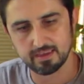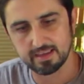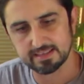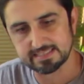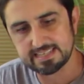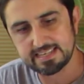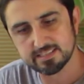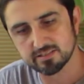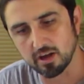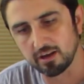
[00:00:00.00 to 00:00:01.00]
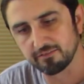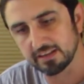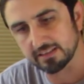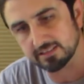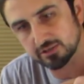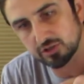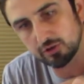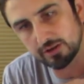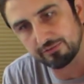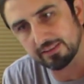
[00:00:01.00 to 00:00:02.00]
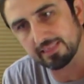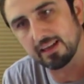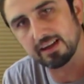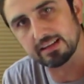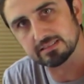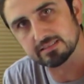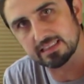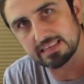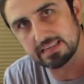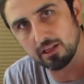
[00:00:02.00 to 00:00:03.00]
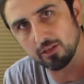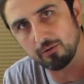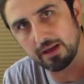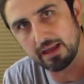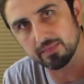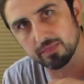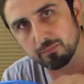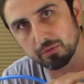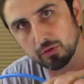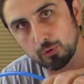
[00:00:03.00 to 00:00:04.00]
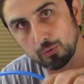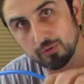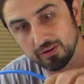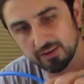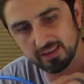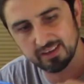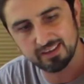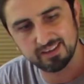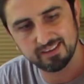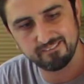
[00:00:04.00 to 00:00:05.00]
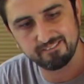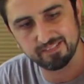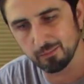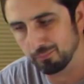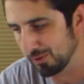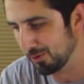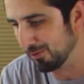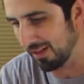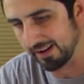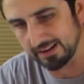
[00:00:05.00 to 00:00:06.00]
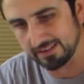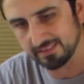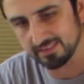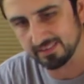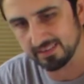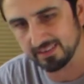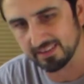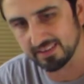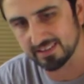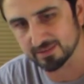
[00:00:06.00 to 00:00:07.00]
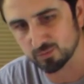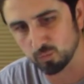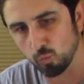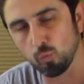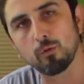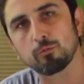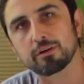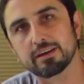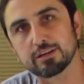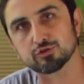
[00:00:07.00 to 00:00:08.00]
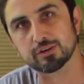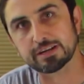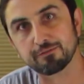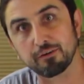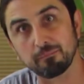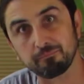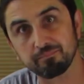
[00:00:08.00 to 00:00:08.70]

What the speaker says: it tees off into two different lines, the yellow and the blue. The blue line is what we're going to drink from.